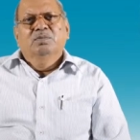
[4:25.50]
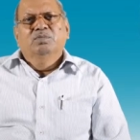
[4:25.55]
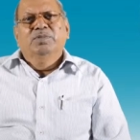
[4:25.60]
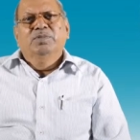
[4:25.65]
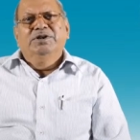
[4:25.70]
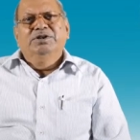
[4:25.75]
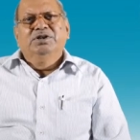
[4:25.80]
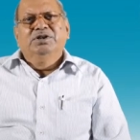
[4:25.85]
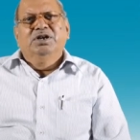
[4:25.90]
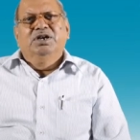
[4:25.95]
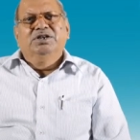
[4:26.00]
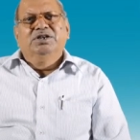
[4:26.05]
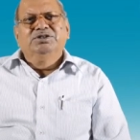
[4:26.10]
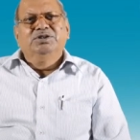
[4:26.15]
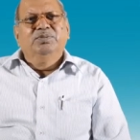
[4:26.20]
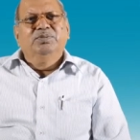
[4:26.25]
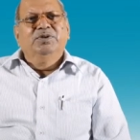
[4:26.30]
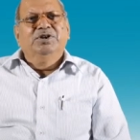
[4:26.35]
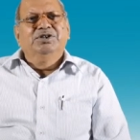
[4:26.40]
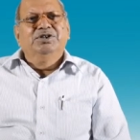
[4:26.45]
But
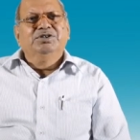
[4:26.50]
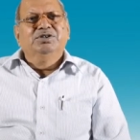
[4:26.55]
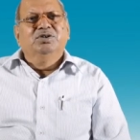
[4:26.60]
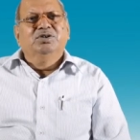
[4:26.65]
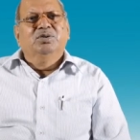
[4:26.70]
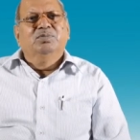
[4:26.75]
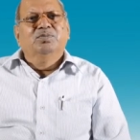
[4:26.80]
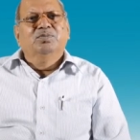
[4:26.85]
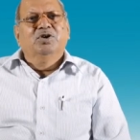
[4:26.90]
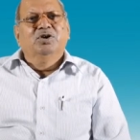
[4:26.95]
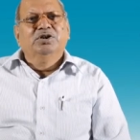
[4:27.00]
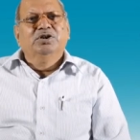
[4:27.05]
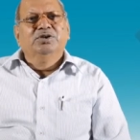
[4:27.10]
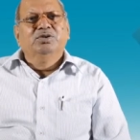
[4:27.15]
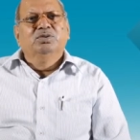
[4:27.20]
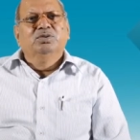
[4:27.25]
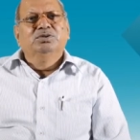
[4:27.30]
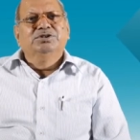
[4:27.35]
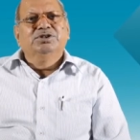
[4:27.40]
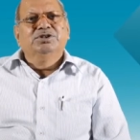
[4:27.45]
classification of
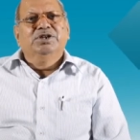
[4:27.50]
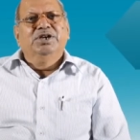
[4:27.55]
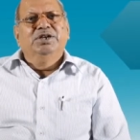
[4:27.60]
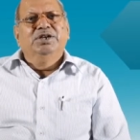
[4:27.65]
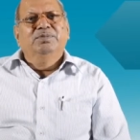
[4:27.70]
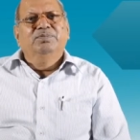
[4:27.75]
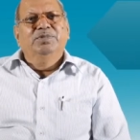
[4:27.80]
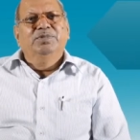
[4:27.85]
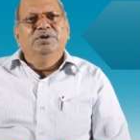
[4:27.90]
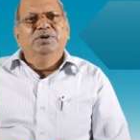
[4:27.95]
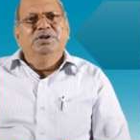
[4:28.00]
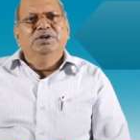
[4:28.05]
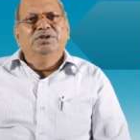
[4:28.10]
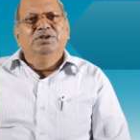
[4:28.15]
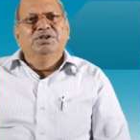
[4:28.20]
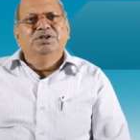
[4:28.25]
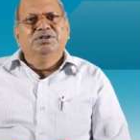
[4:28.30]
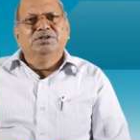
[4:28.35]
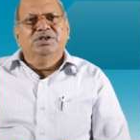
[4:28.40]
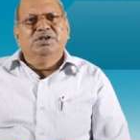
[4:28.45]
molecules can be
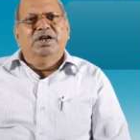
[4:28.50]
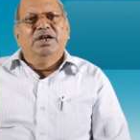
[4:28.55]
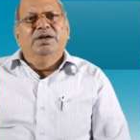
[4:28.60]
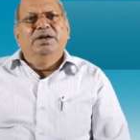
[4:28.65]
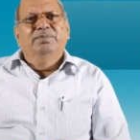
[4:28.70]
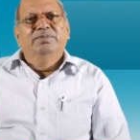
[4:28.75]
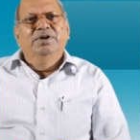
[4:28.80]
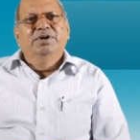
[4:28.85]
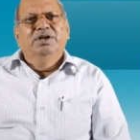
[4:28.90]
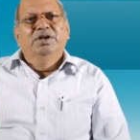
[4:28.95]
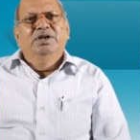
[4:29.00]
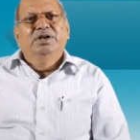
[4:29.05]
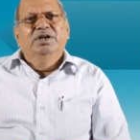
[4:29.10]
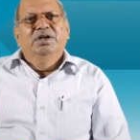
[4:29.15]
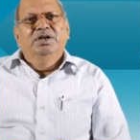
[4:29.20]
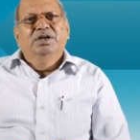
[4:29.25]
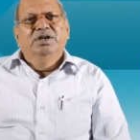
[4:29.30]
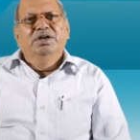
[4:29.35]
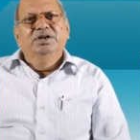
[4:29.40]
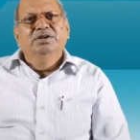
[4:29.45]
described
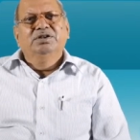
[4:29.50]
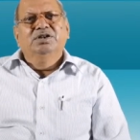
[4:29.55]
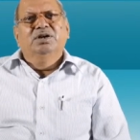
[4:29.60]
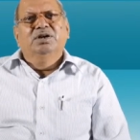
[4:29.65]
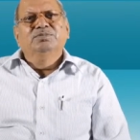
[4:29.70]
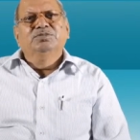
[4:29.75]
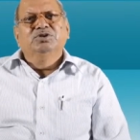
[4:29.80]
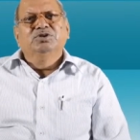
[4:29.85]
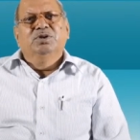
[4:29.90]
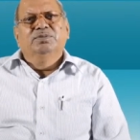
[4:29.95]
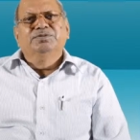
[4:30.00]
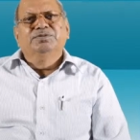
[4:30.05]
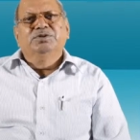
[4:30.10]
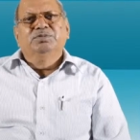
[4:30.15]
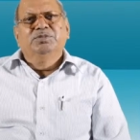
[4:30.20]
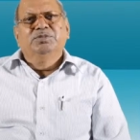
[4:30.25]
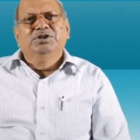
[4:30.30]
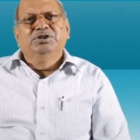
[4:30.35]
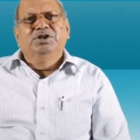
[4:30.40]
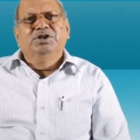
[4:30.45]
in terms of
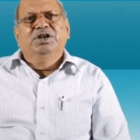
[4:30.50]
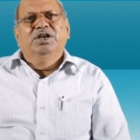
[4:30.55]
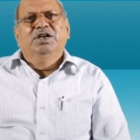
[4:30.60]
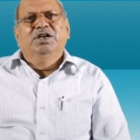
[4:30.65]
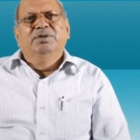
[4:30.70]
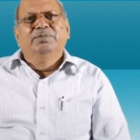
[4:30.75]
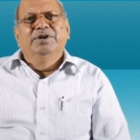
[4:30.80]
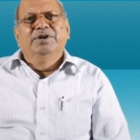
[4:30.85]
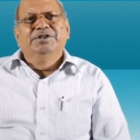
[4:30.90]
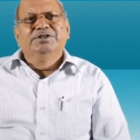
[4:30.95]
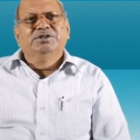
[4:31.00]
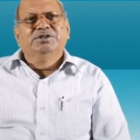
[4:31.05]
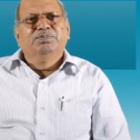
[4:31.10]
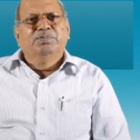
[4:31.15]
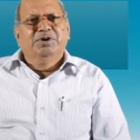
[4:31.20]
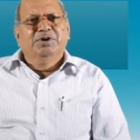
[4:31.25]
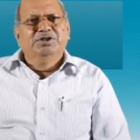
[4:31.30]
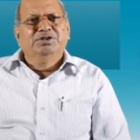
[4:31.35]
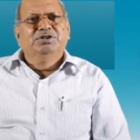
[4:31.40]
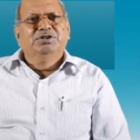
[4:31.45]
symmetry elements
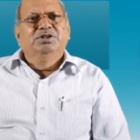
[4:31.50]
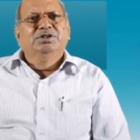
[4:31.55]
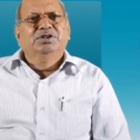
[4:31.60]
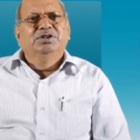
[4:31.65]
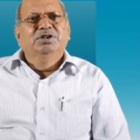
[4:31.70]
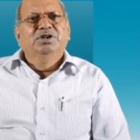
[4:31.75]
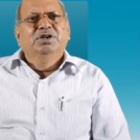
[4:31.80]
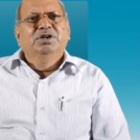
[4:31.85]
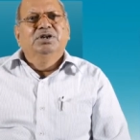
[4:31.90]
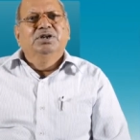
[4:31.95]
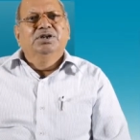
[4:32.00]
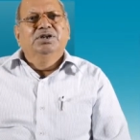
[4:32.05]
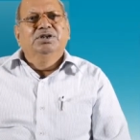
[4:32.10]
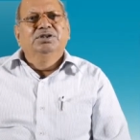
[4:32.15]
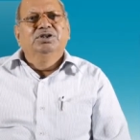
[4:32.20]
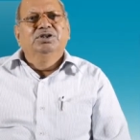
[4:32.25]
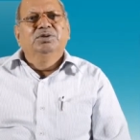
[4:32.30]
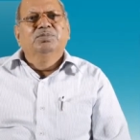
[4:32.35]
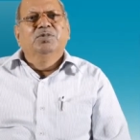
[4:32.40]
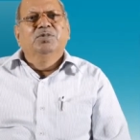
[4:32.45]
present
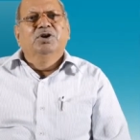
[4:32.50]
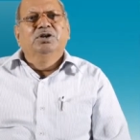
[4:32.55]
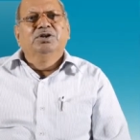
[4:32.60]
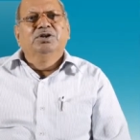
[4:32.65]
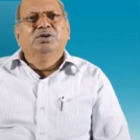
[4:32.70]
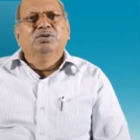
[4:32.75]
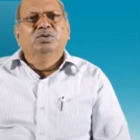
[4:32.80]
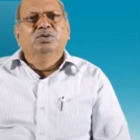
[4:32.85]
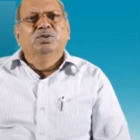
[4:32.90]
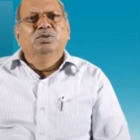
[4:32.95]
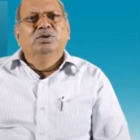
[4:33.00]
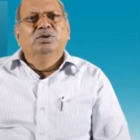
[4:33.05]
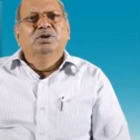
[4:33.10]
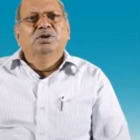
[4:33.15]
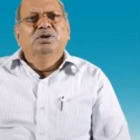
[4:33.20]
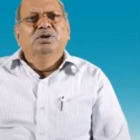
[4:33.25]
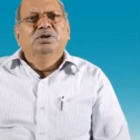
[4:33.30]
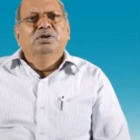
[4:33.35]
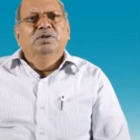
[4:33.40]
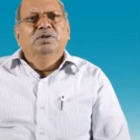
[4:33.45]
in the molecule.
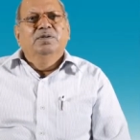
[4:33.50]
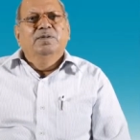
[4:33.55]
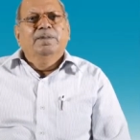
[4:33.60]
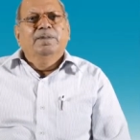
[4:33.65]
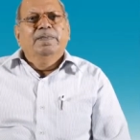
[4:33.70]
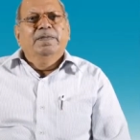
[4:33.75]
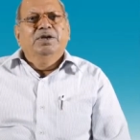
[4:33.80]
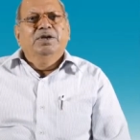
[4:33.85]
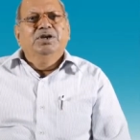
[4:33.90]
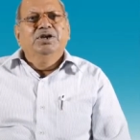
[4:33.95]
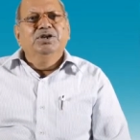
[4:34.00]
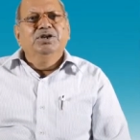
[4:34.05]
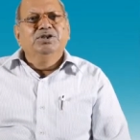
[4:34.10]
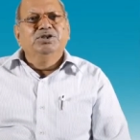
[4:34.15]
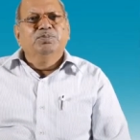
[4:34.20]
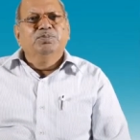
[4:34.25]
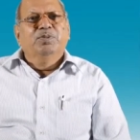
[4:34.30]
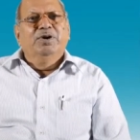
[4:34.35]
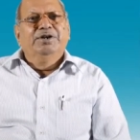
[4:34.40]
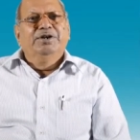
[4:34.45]

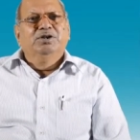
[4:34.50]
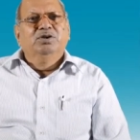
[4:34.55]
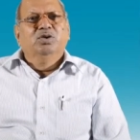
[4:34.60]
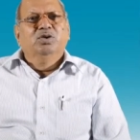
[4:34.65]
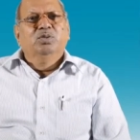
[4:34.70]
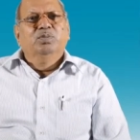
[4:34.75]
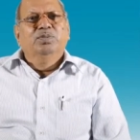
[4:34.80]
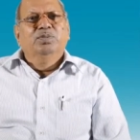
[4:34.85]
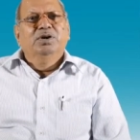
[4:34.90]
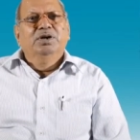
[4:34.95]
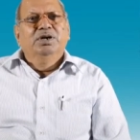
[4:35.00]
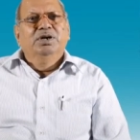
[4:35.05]
Each point group